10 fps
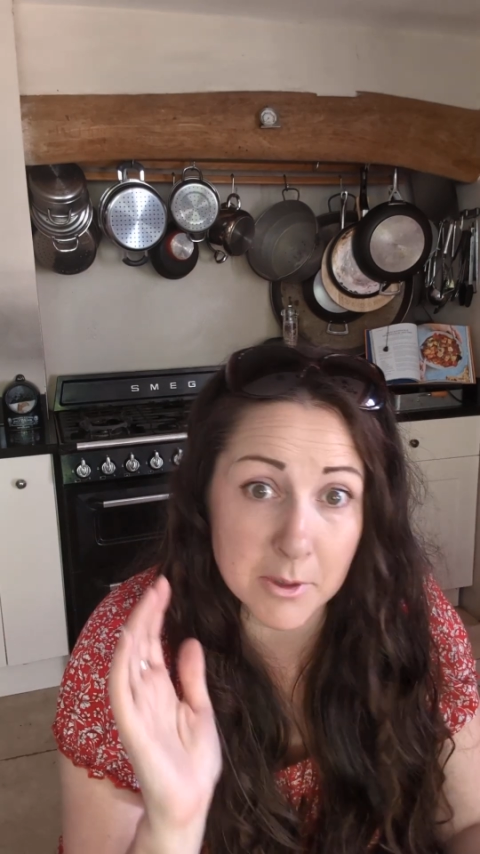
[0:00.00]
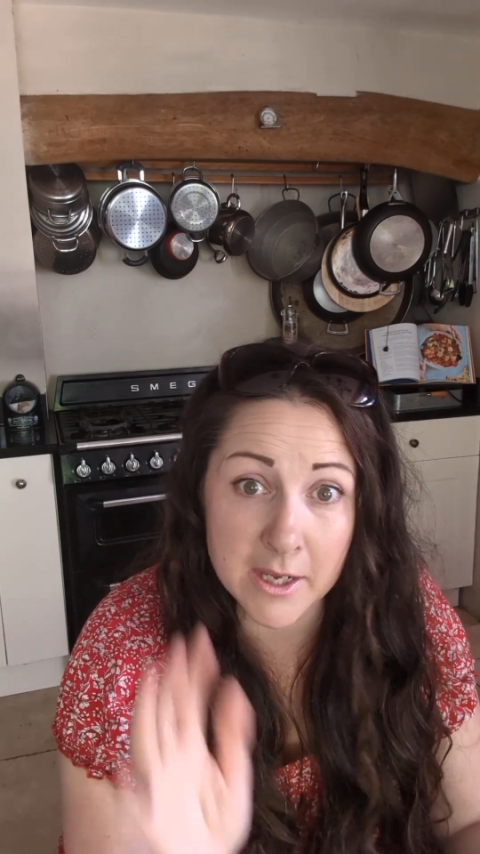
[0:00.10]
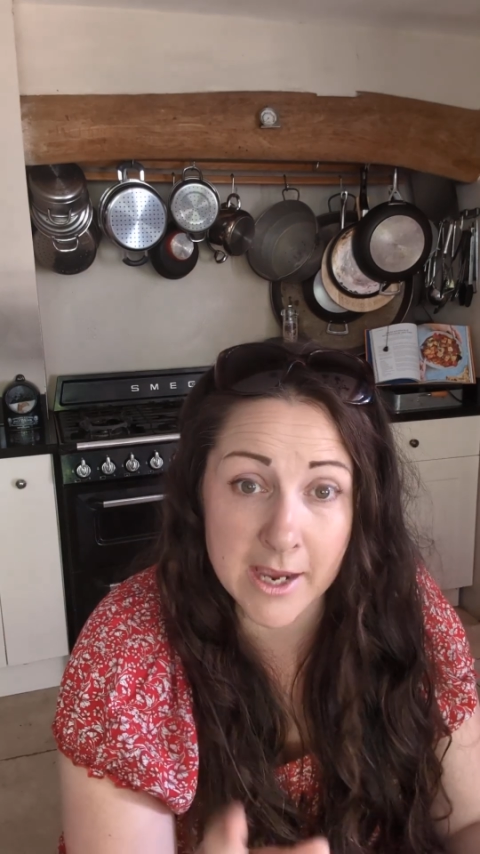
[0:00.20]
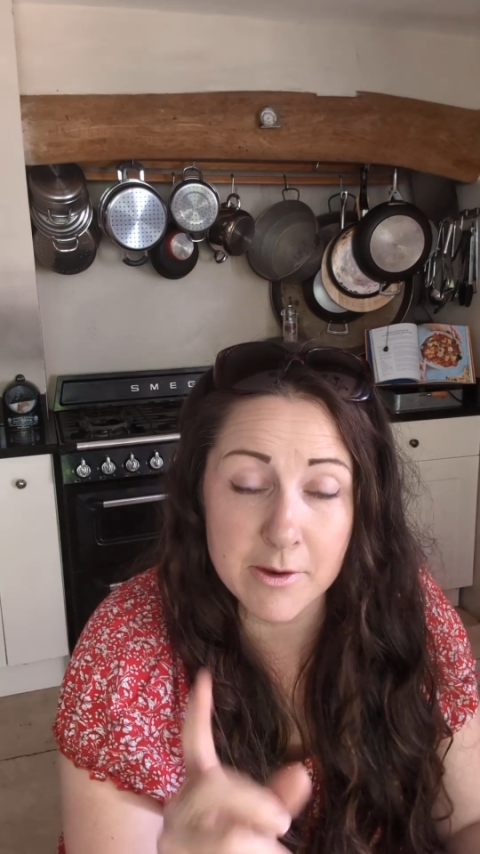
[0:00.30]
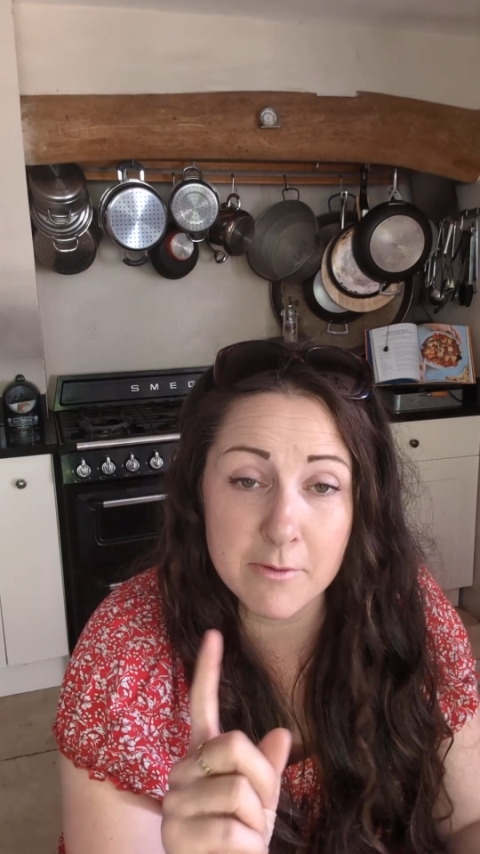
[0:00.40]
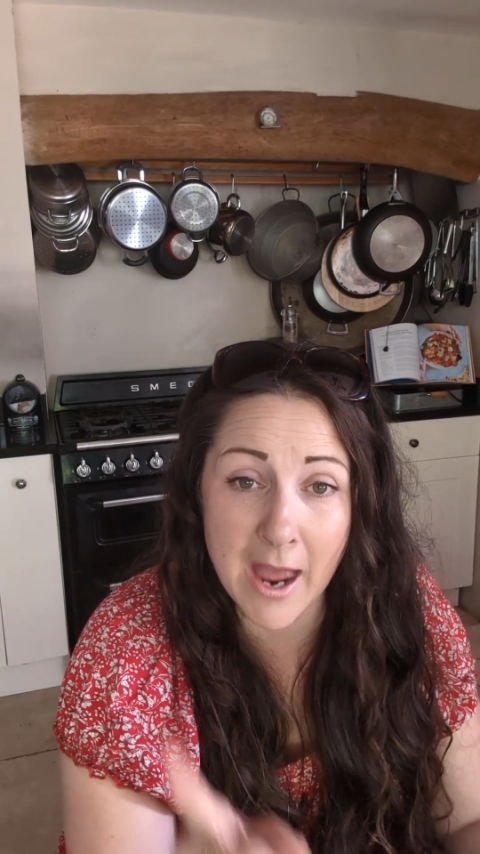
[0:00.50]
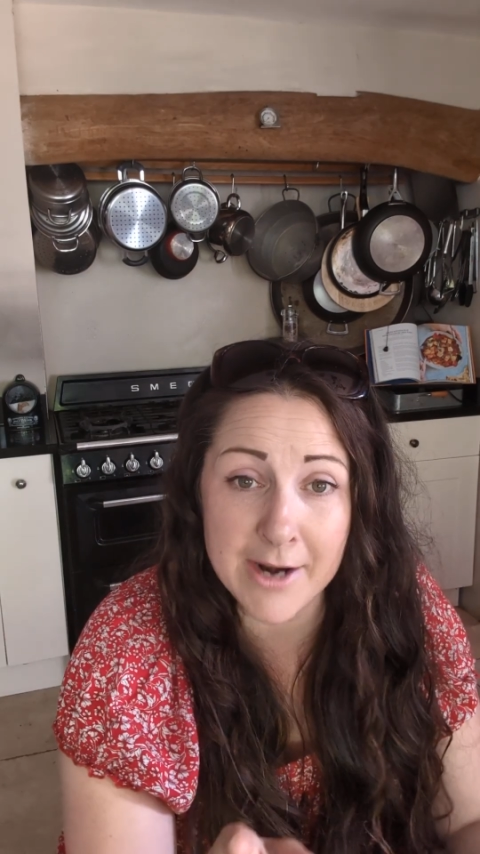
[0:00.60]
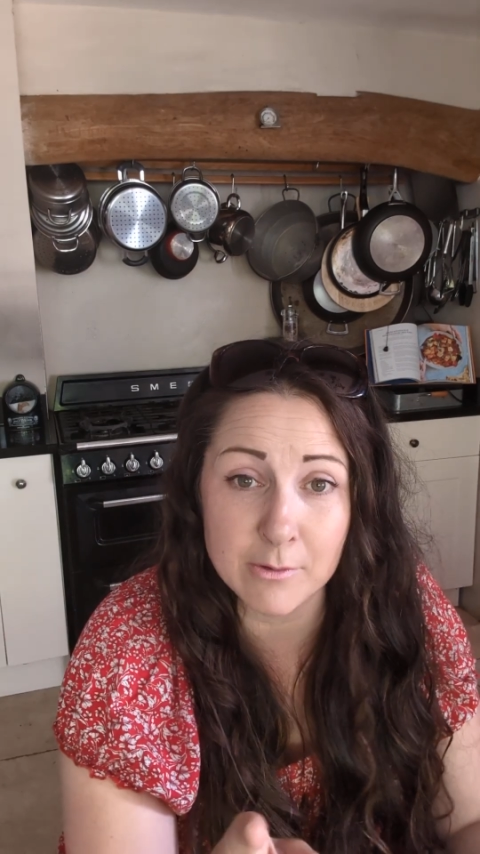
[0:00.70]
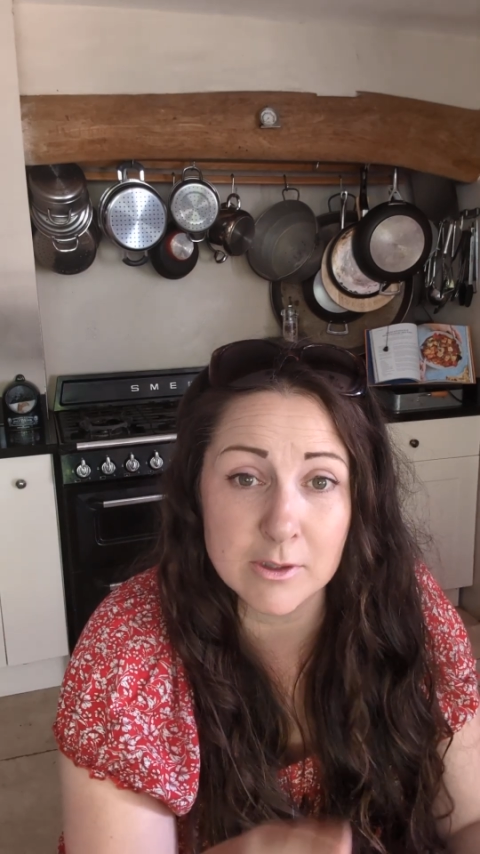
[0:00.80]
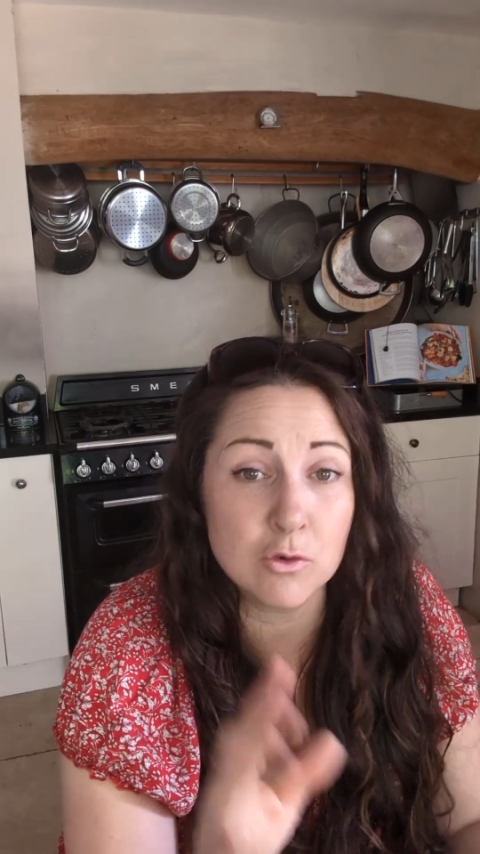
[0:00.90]
But yeah,
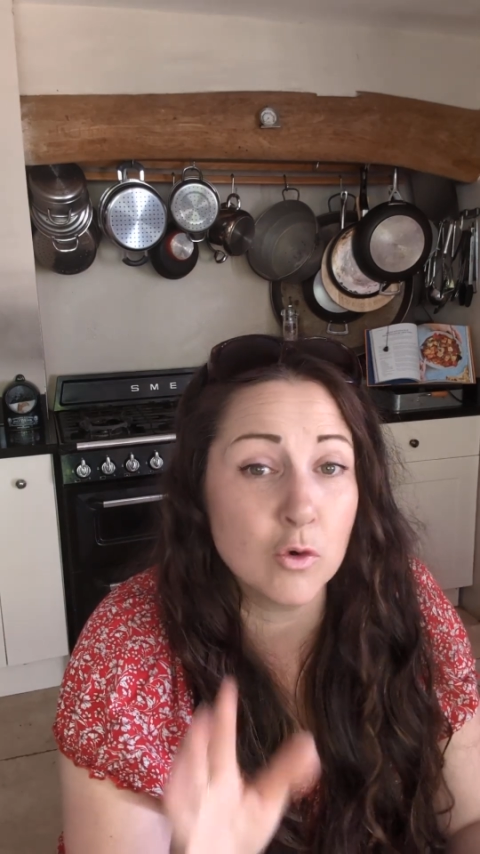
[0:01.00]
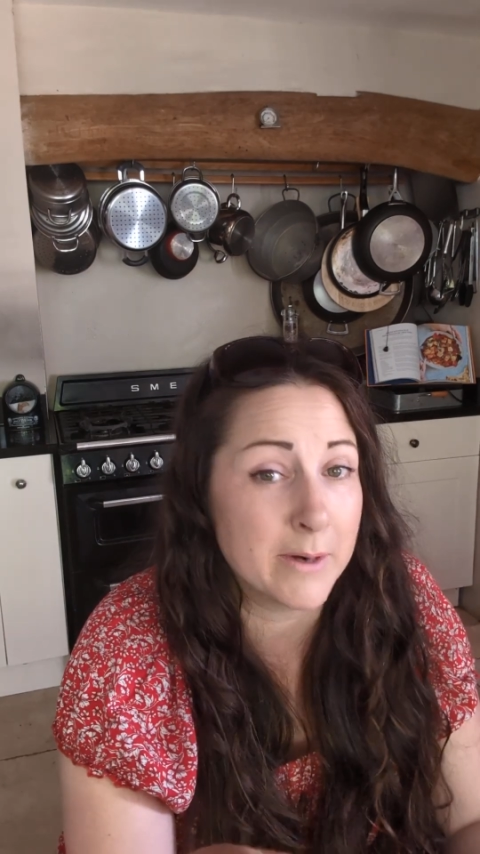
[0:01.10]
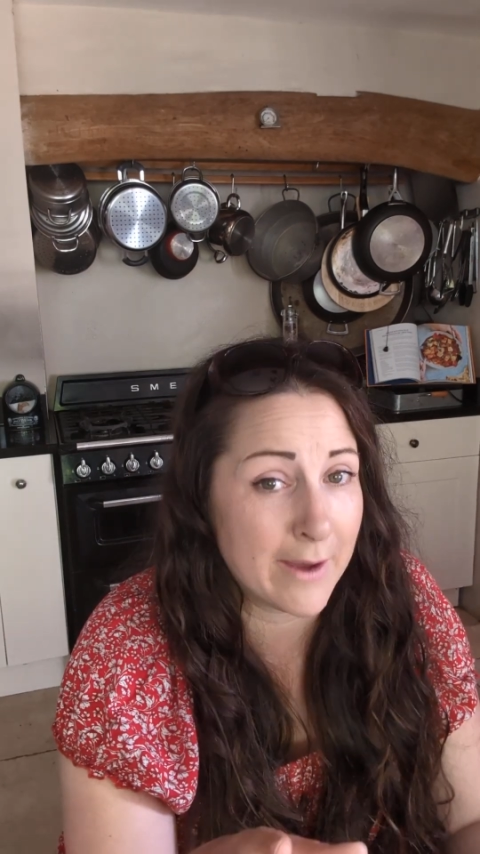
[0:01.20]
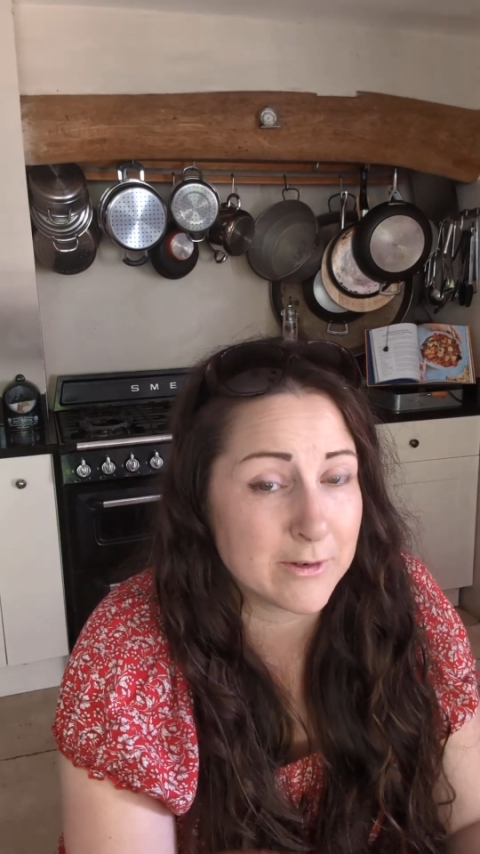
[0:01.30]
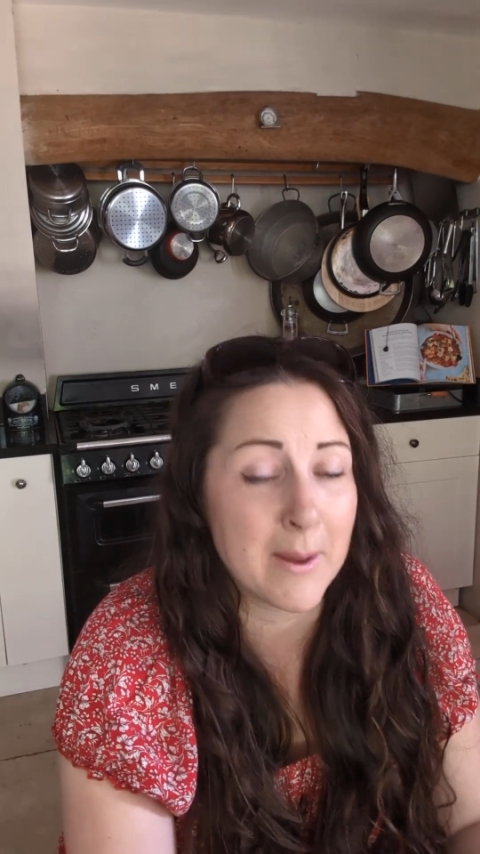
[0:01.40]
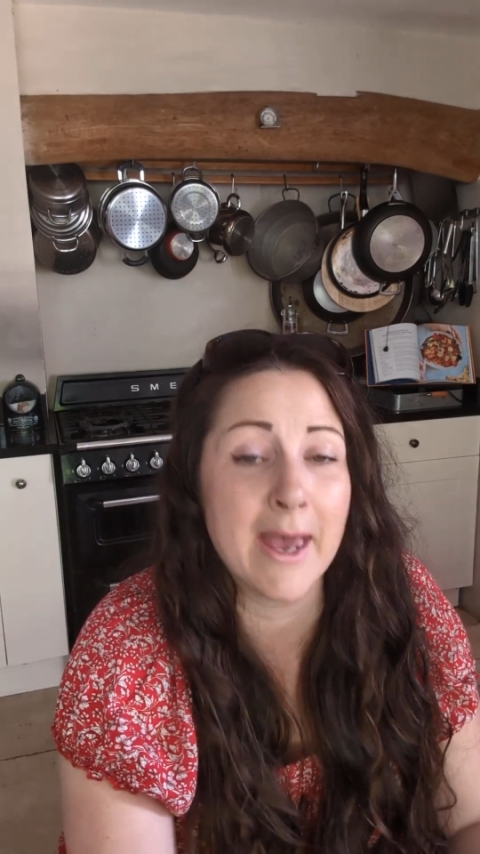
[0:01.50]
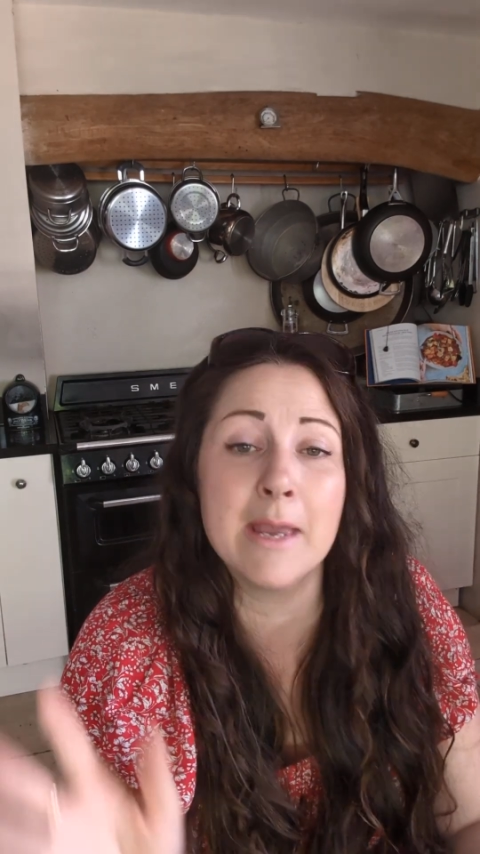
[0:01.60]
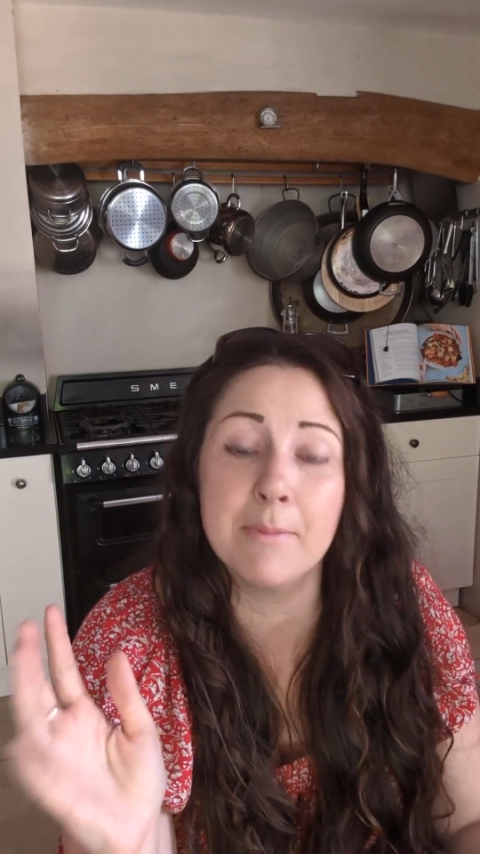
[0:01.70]
adults normally have to pay,